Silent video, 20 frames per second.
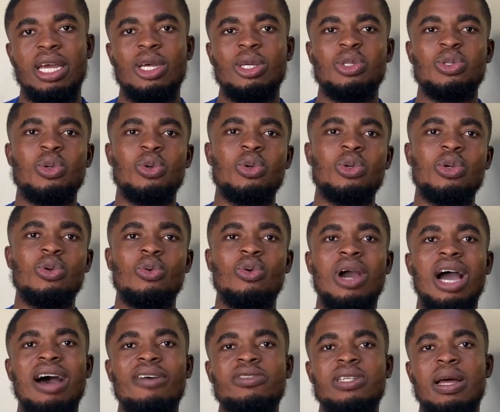So you
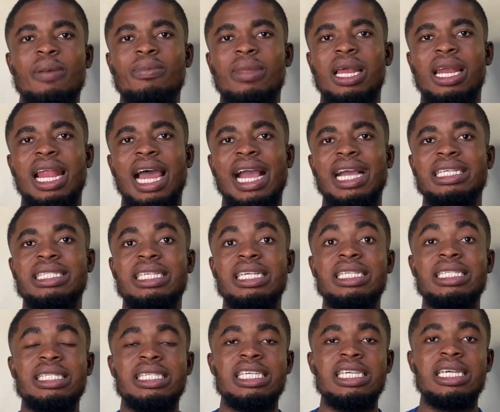have something like
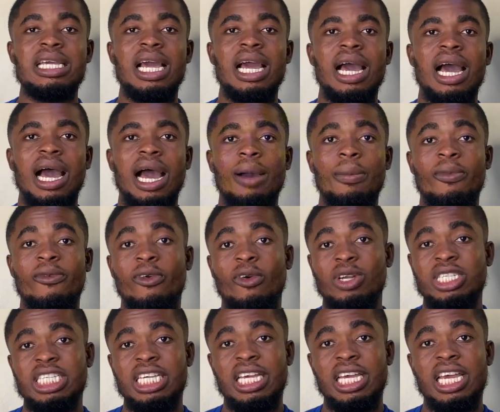60 for
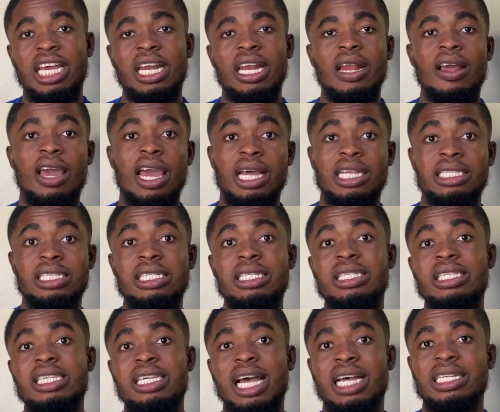taking
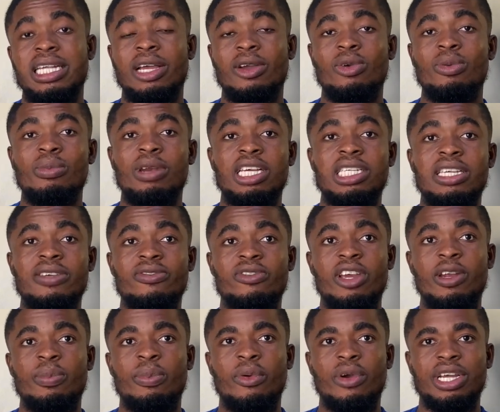60 as a cumulative
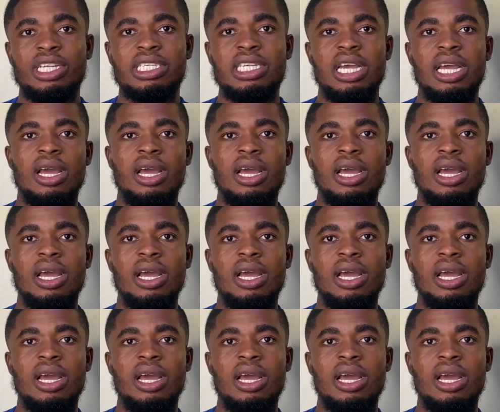grade point